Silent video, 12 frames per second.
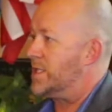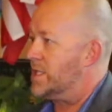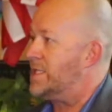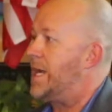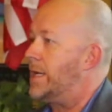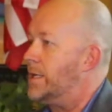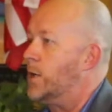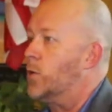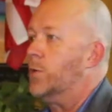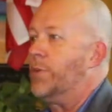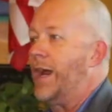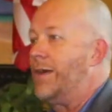is
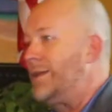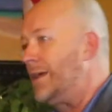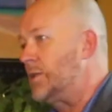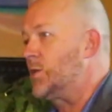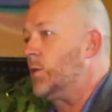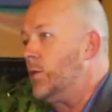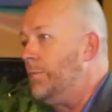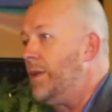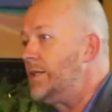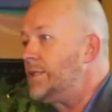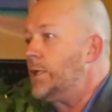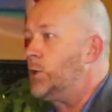technical, but I think it's an
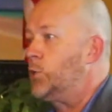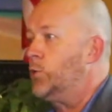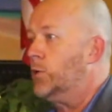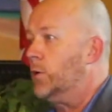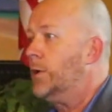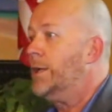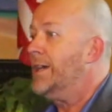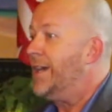amazing tool.